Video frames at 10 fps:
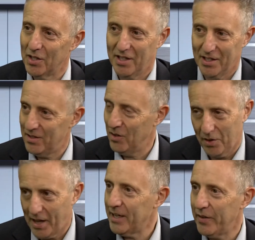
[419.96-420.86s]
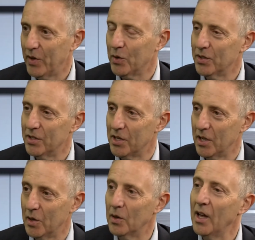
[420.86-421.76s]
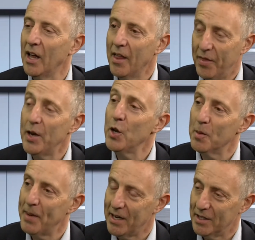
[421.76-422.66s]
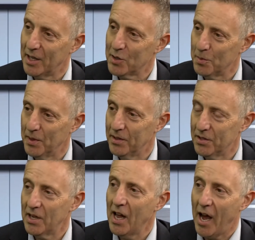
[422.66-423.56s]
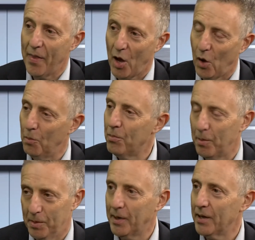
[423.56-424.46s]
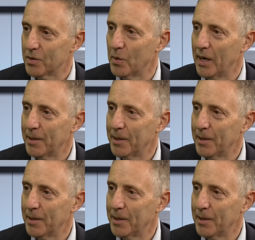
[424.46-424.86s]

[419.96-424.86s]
and it's not that difficult to do, then you can make adjustments and the whole problem goes away.